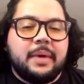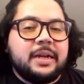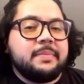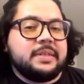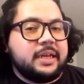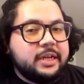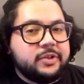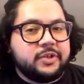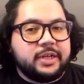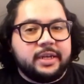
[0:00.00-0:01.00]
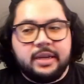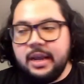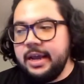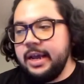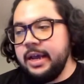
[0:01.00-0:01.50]
my name is Adrian,
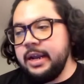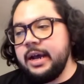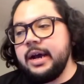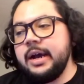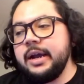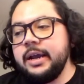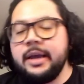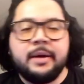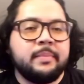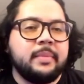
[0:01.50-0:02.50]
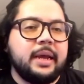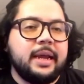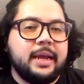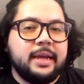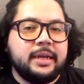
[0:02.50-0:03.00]
and I am
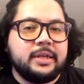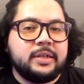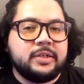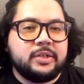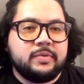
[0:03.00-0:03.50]
a